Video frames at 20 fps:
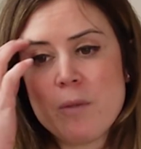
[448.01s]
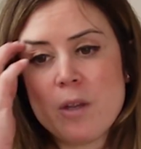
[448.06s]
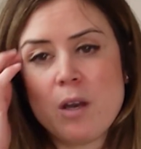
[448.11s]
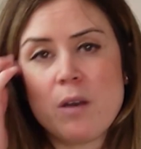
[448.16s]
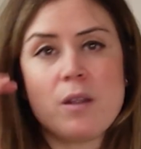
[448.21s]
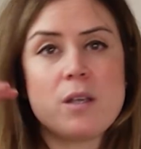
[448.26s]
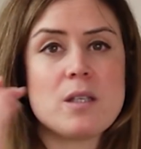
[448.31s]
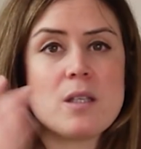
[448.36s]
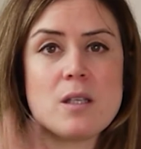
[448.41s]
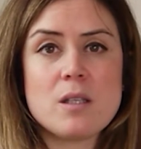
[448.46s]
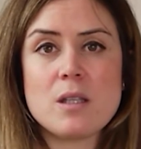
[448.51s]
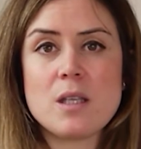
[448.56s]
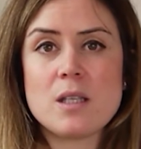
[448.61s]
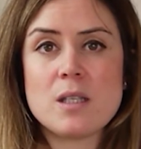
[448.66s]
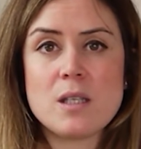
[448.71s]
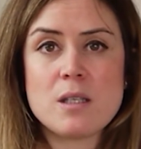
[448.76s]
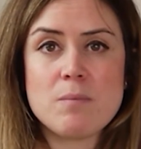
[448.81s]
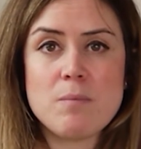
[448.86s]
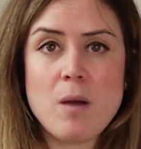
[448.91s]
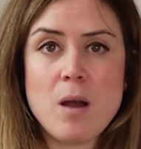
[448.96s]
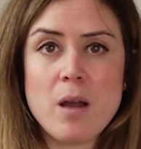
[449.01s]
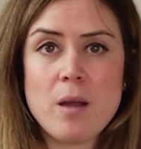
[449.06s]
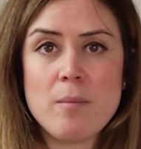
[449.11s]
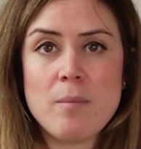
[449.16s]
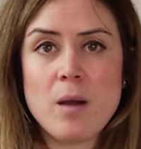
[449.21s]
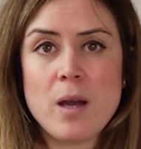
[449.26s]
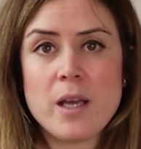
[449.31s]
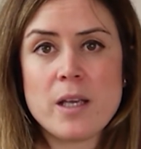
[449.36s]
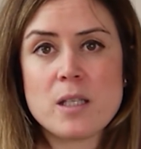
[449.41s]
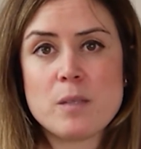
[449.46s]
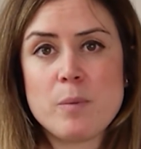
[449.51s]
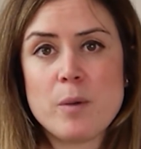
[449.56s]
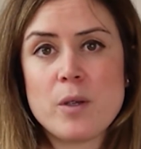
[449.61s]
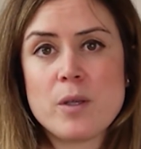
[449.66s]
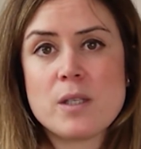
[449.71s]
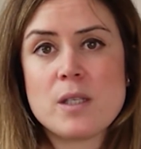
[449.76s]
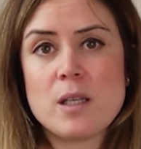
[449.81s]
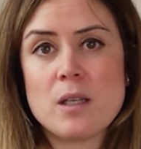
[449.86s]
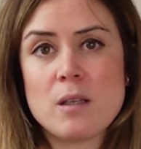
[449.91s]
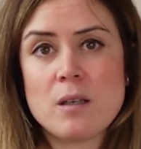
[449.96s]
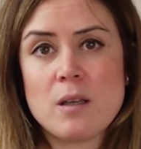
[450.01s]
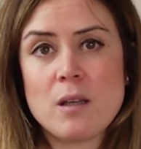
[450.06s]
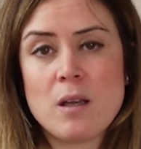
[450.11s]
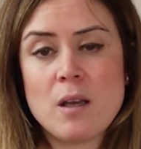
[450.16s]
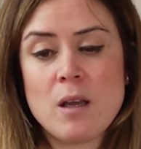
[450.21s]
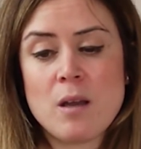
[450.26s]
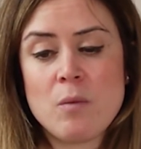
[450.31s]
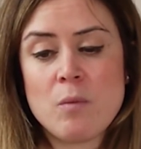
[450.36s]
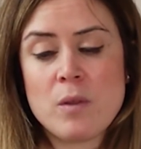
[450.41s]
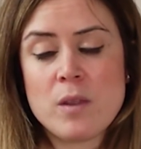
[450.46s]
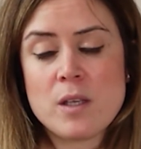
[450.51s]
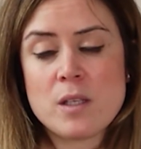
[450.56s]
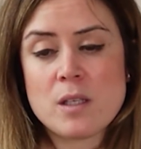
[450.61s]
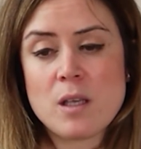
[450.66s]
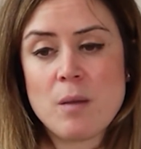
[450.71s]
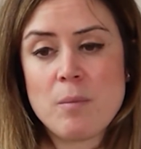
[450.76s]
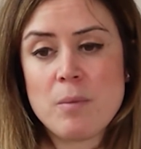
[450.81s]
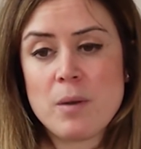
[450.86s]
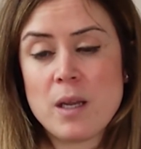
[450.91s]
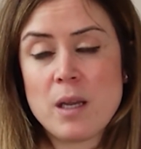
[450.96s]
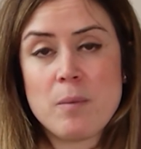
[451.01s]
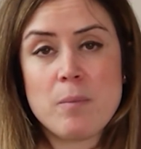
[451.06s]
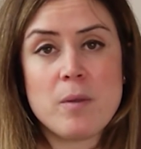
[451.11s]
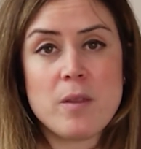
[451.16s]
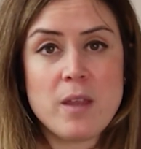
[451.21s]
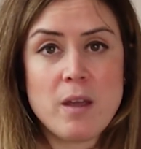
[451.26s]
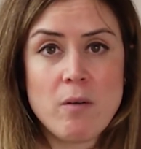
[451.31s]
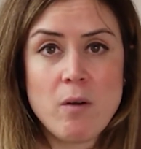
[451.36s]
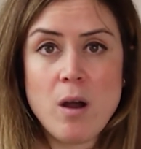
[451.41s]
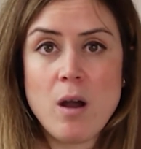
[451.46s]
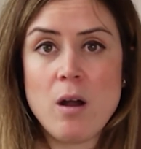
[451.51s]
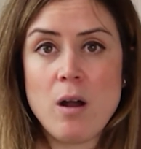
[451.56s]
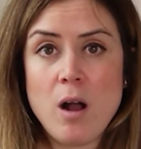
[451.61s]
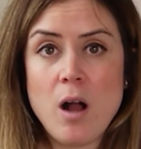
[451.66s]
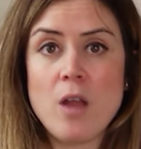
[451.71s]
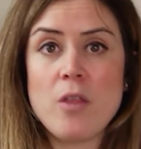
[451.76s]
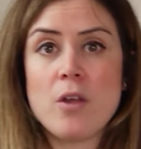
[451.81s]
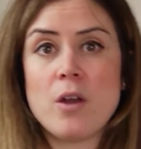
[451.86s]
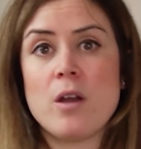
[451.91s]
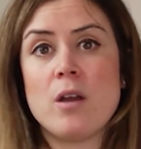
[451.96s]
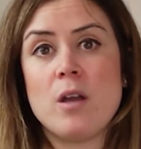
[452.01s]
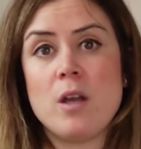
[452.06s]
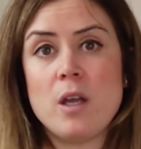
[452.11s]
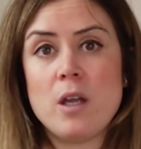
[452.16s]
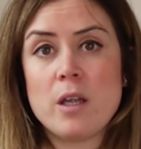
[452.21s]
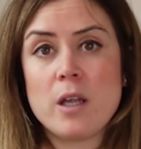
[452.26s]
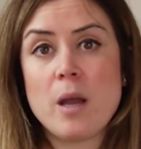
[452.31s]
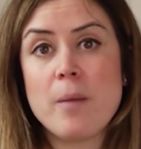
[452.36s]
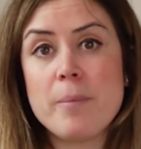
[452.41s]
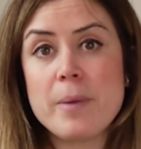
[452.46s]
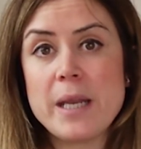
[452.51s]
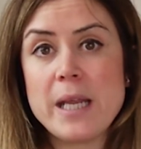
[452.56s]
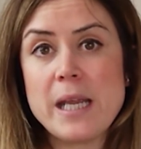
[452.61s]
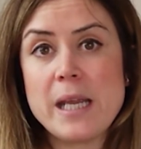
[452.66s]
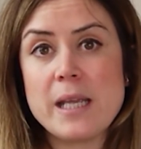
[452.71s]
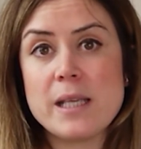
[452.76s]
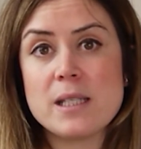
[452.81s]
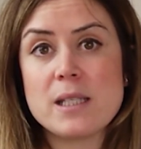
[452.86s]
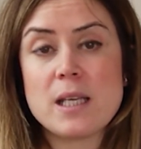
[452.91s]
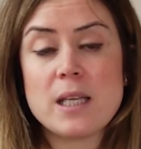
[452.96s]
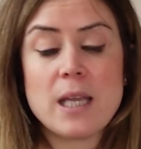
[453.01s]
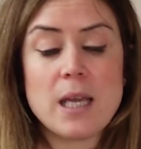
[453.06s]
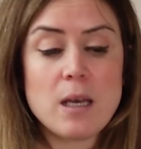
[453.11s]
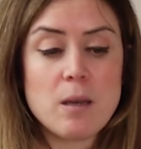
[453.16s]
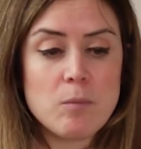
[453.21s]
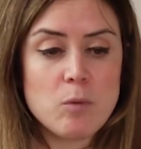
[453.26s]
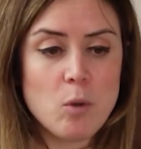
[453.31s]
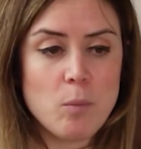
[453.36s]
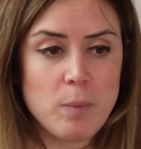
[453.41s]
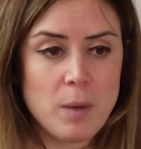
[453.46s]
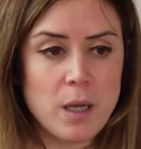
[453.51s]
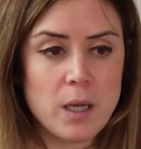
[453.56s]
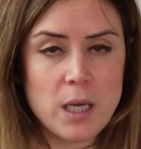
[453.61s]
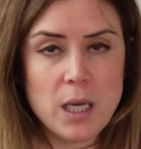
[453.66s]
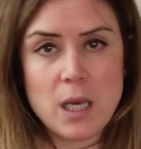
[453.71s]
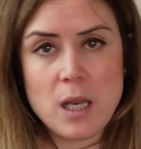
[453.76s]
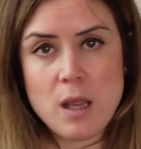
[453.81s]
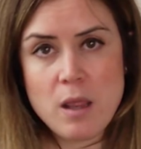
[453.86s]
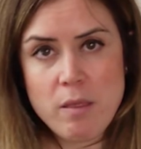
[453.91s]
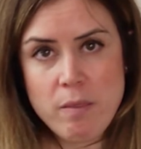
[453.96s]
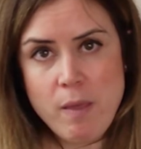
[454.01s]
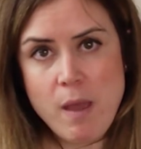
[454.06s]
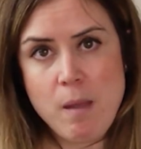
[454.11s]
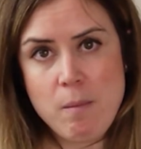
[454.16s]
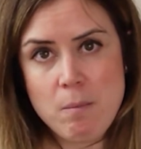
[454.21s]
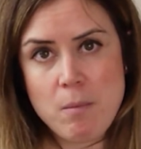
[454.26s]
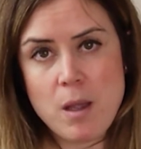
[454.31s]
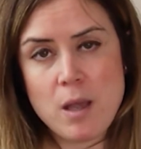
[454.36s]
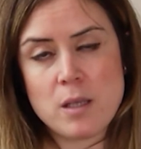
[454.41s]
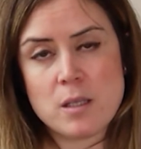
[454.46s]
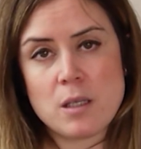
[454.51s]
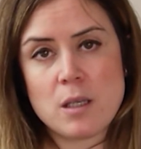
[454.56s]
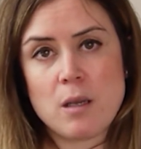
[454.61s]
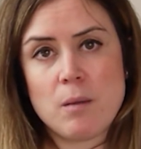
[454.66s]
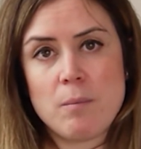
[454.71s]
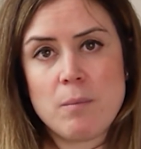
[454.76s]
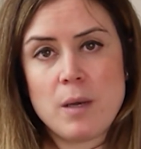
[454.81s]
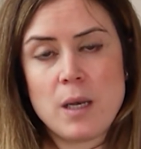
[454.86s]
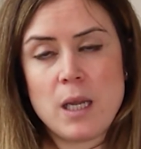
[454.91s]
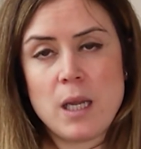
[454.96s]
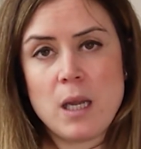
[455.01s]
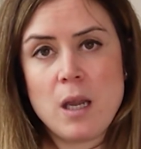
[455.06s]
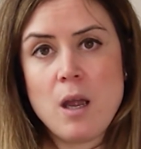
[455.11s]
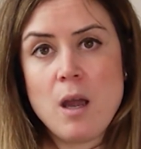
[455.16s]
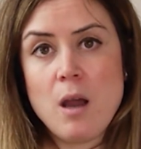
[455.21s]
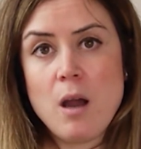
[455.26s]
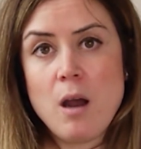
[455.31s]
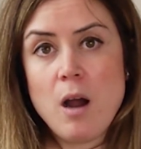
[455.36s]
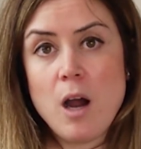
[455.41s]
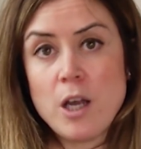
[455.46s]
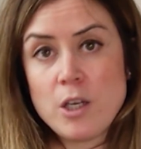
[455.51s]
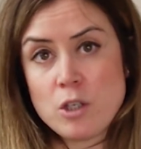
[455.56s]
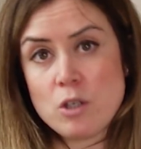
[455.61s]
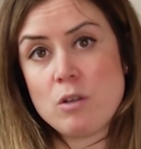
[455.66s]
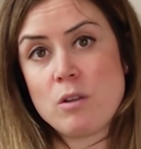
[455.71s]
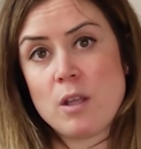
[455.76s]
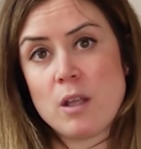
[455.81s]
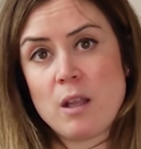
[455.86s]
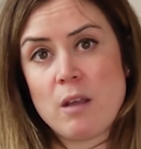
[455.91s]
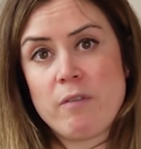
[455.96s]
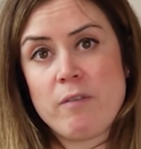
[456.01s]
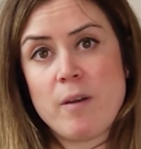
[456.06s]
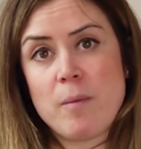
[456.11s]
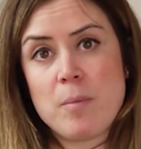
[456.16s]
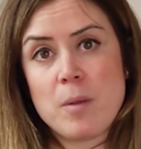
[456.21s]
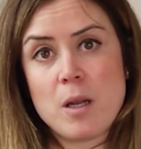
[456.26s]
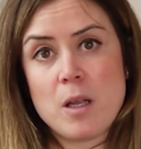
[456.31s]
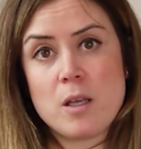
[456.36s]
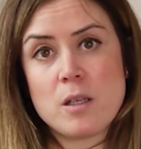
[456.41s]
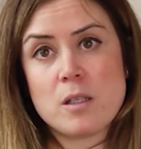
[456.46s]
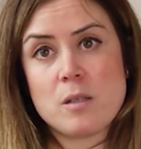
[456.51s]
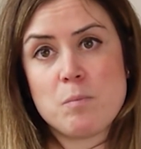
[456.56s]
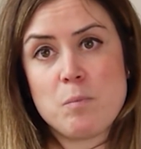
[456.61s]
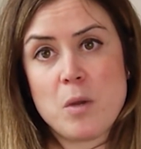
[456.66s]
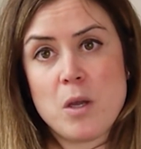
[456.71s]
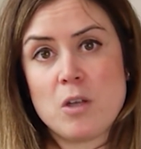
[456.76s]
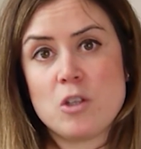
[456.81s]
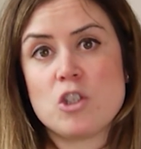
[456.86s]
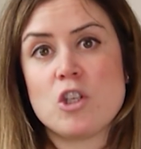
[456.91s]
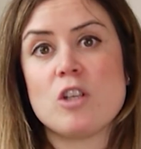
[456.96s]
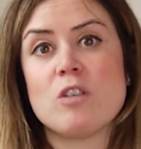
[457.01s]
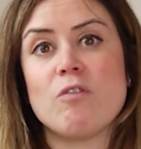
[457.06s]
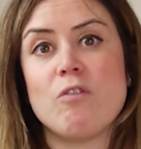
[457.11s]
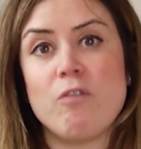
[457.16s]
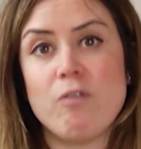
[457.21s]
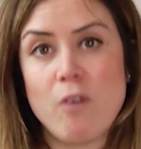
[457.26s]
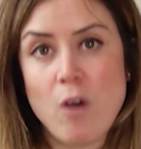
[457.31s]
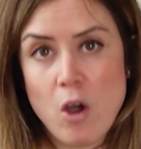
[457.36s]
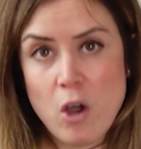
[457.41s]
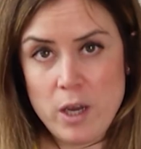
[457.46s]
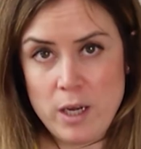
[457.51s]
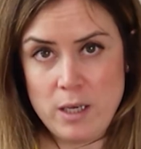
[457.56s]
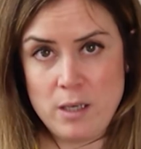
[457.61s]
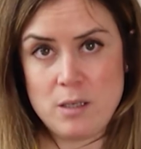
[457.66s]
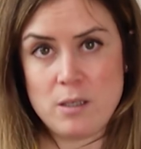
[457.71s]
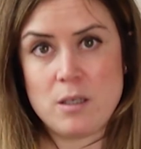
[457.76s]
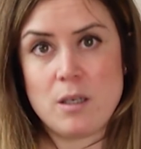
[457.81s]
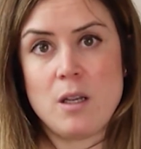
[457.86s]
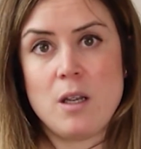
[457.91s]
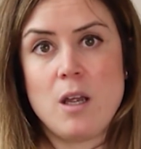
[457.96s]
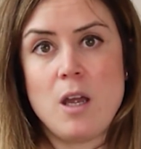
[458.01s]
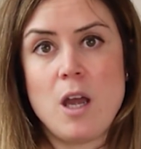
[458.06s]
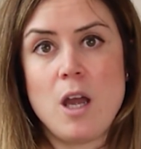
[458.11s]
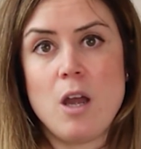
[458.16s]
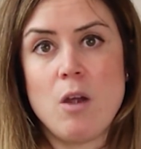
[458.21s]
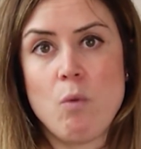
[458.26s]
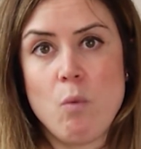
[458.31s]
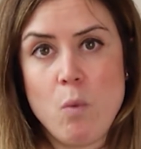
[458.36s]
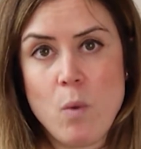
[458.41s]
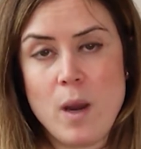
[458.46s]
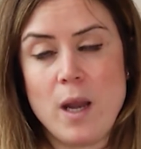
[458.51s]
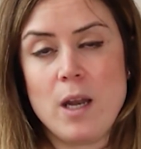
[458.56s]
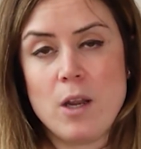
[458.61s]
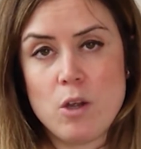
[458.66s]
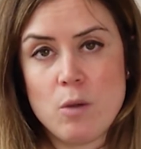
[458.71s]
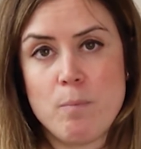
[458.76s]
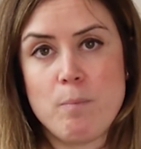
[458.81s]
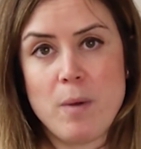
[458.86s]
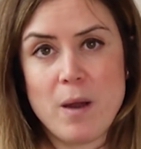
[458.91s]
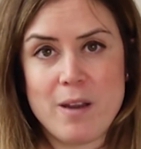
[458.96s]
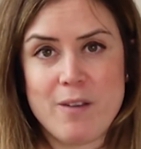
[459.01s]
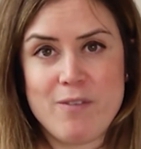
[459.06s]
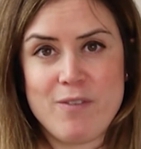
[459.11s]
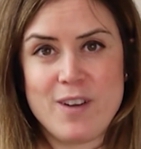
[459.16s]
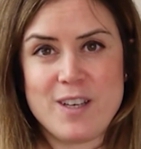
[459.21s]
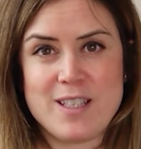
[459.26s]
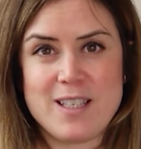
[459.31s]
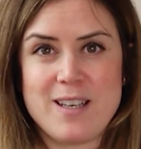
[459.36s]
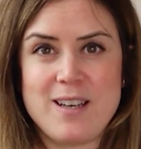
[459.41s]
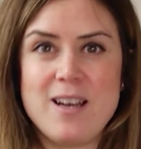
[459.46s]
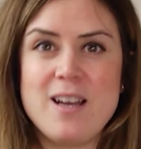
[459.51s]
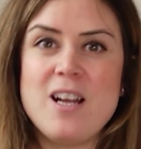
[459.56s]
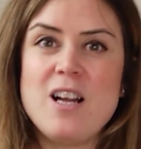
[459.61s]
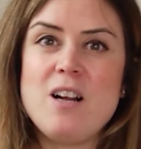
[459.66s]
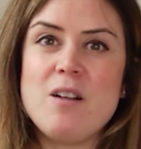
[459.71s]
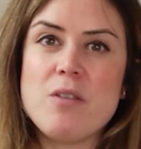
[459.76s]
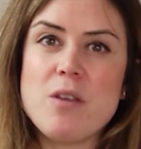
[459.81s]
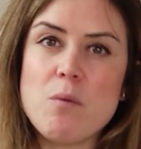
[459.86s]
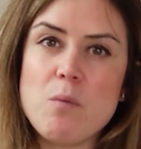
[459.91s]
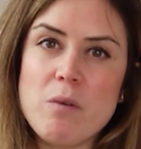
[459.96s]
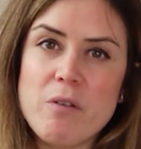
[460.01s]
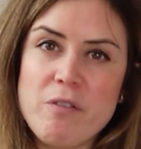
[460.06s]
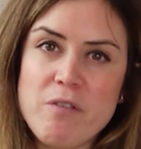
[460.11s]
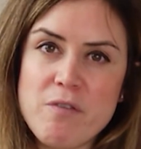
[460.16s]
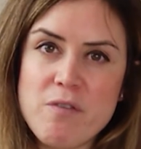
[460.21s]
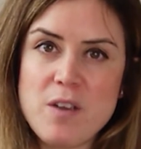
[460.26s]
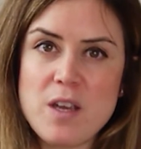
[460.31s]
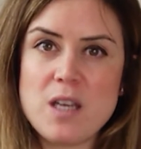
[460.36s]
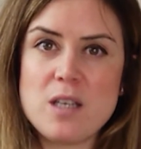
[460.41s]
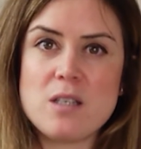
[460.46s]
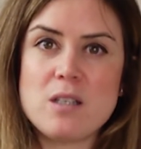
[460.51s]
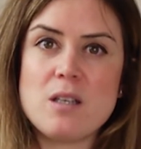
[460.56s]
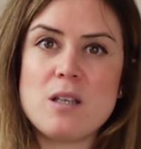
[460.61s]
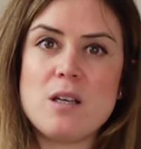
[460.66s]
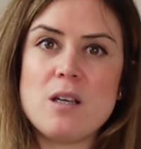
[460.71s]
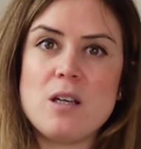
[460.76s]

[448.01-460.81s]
This is my experience with this company, but there are other companies. Again, I'm not plugging them as a company. I do think they're fabulous, but just find a really good bike fitter that will fit